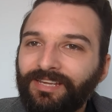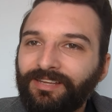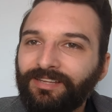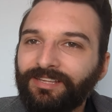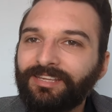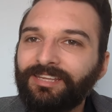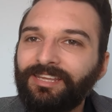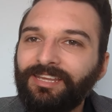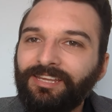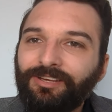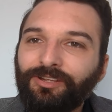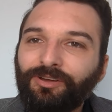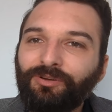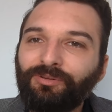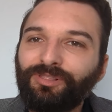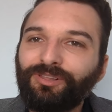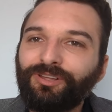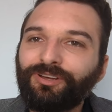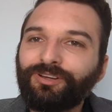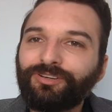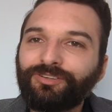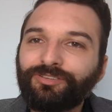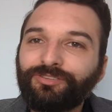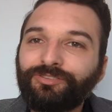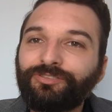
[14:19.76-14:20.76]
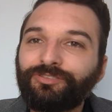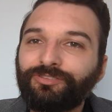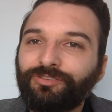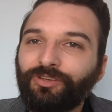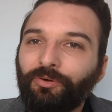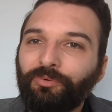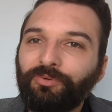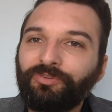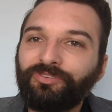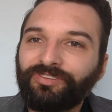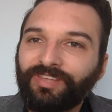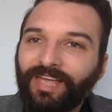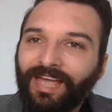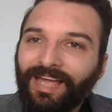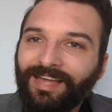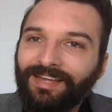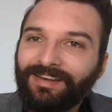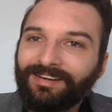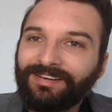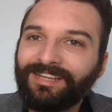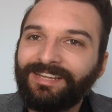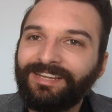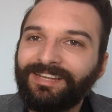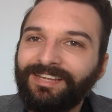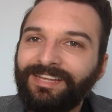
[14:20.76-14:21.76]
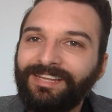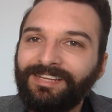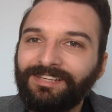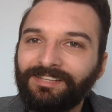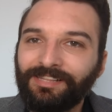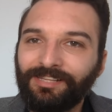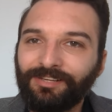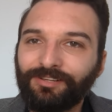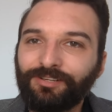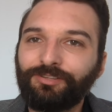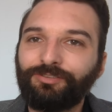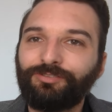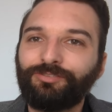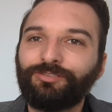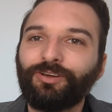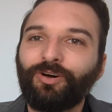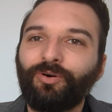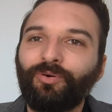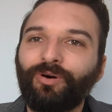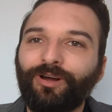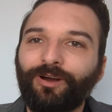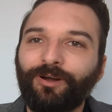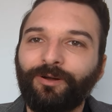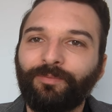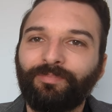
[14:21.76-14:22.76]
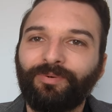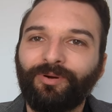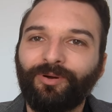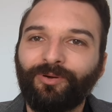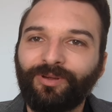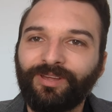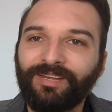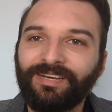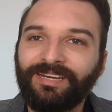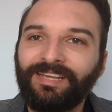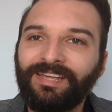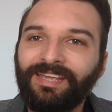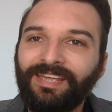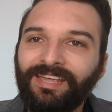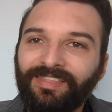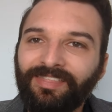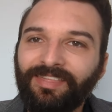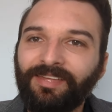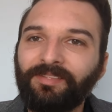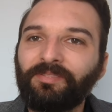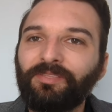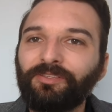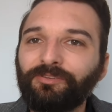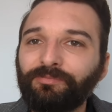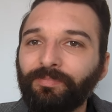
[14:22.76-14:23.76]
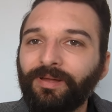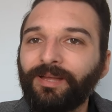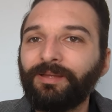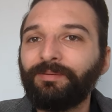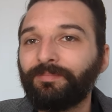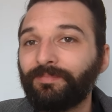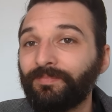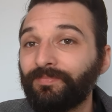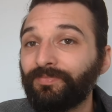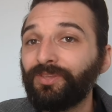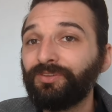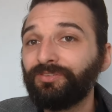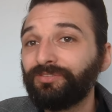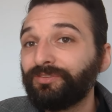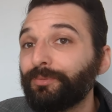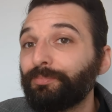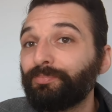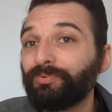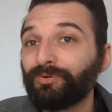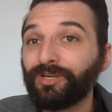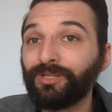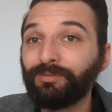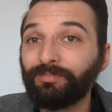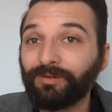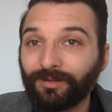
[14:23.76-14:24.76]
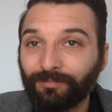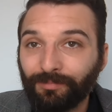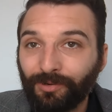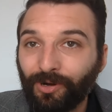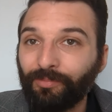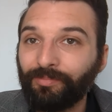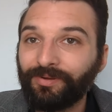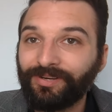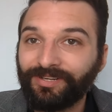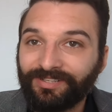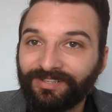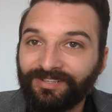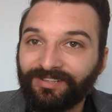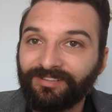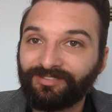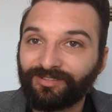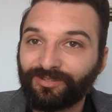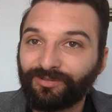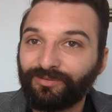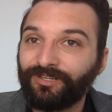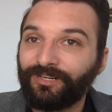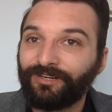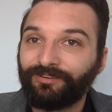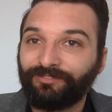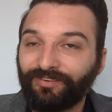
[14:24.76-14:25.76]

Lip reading: Kido looked so sad. He looked so heartbroken that this is a pretty big moment in his career.